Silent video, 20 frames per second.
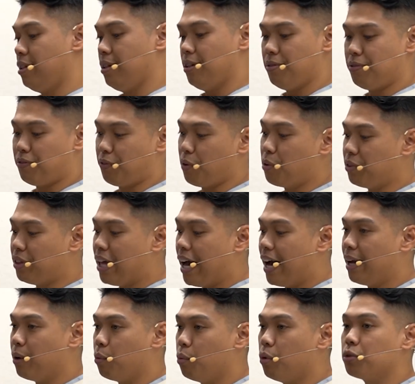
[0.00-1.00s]
fruit
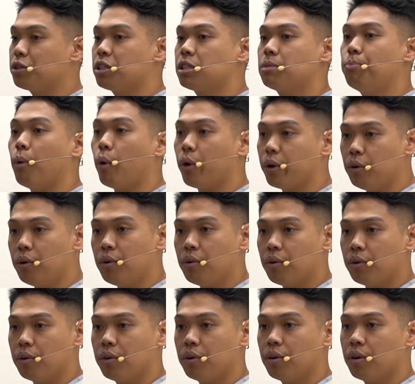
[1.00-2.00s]
that will spoil,
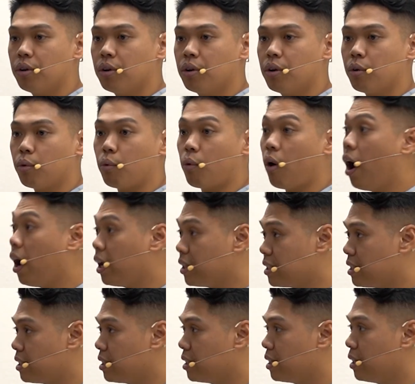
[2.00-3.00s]

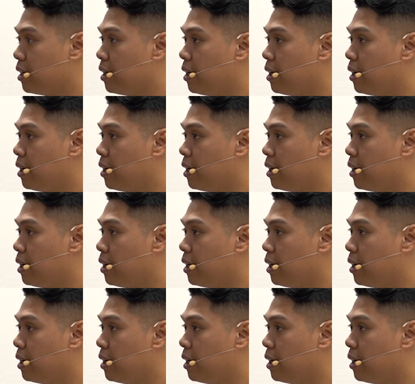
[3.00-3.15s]
rot.